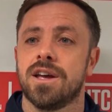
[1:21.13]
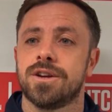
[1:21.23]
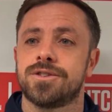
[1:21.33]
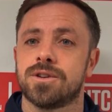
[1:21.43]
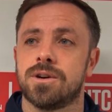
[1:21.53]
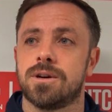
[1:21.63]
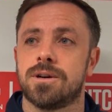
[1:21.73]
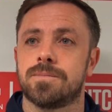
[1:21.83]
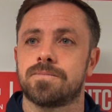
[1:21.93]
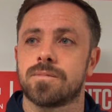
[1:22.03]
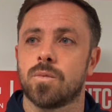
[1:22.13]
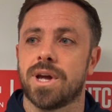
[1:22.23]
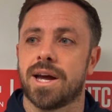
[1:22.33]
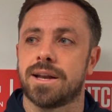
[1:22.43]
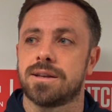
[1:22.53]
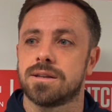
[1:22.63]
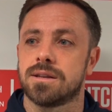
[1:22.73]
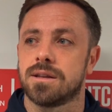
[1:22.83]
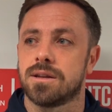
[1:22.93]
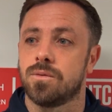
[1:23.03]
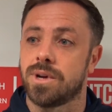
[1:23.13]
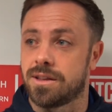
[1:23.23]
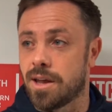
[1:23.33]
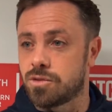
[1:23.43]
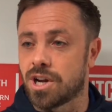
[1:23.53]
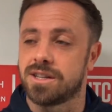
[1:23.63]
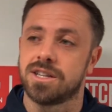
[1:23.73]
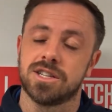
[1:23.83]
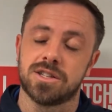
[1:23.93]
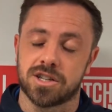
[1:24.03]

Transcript: So we had them chances,